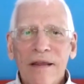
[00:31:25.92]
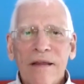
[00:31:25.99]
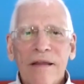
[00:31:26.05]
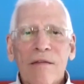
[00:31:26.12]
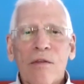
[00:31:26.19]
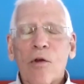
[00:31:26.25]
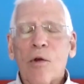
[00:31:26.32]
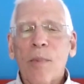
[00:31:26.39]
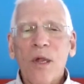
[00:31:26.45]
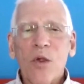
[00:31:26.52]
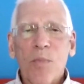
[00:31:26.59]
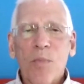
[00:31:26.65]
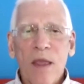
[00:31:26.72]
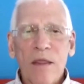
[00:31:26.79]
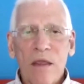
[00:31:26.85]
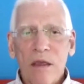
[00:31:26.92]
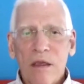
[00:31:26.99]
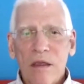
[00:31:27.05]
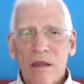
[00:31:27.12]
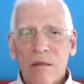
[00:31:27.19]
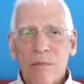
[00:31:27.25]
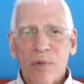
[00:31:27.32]
they'll be
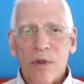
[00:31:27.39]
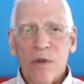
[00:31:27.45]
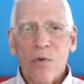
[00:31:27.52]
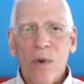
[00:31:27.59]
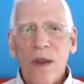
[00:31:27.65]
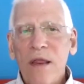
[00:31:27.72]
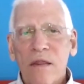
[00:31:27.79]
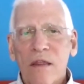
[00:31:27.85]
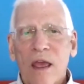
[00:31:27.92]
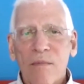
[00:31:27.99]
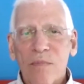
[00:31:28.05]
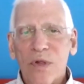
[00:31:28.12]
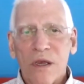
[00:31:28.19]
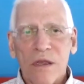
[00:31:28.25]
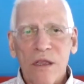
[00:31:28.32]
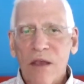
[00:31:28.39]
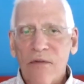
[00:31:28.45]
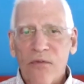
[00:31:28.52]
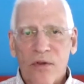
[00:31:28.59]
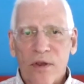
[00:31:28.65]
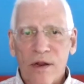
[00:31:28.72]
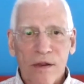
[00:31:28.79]
spending between them
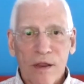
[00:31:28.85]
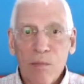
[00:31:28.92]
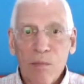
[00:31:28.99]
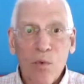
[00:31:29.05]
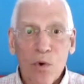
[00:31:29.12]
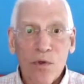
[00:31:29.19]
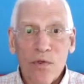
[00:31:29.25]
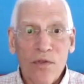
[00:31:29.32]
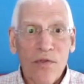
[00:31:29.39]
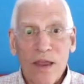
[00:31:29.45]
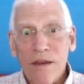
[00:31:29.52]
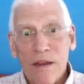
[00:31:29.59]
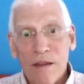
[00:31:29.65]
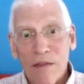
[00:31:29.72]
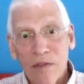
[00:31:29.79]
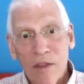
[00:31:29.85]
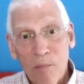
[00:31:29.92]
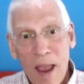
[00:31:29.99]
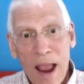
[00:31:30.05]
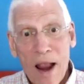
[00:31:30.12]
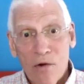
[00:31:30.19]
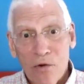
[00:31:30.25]
significantly more than they did in the
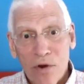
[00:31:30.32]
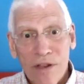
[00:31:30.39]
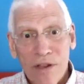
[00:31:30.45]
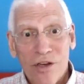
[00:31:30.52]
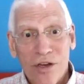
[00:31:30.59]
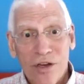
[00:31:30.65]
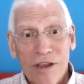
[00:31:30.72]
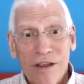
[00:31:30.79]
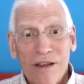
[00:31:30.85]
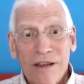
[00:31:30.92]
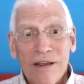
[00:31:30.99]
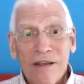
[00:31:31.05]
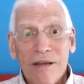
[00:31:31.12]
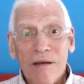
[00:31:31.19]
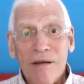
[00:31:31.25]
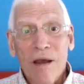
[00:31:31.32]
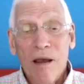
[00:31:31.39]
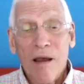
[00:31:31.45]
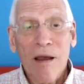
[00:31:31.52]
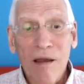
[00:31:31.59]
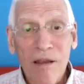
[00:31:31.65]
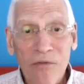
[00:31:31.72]
marriage.
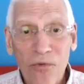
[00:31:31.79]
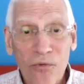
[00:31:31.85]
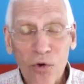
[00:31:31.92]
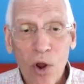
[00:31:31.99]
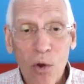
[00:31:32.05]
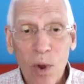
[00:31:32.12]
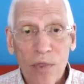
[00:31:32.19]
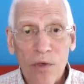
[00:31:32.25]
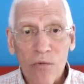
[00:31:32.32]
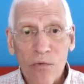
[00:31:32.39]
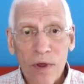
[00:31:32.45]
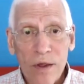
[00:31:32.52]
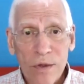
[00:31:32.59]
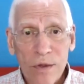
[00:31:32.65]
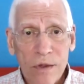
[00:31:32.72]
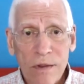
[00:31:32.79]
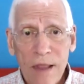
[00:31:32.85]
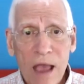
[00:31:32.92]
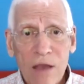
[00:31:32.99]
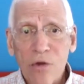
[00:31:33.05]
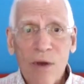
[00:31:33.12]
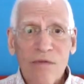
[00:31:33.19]
If for no other reason,
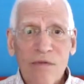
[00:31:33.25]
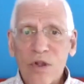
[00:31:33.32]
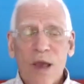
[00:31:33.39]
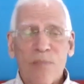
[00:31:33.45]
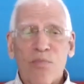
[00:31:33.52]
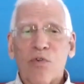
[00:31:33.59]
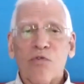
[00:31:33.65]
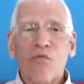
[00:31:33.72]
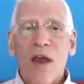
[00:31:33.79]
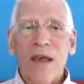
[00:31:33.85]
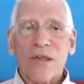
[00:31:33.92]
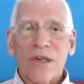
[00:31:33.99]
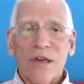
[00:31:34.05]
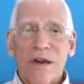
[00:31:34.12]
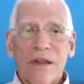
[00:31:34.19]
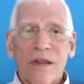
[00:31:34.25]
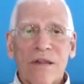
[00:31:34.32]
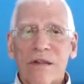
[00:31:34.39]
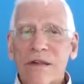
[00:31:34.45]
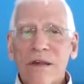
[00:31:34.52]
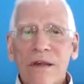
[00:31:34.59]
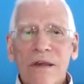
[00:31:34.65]
now you have a separate
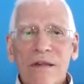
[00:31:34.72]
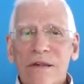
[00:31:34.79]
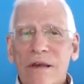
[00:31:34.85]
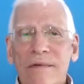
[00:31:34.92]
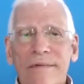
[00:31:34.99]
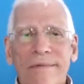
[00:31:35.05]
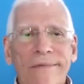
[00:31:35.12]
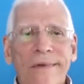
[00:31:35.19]
residence. So,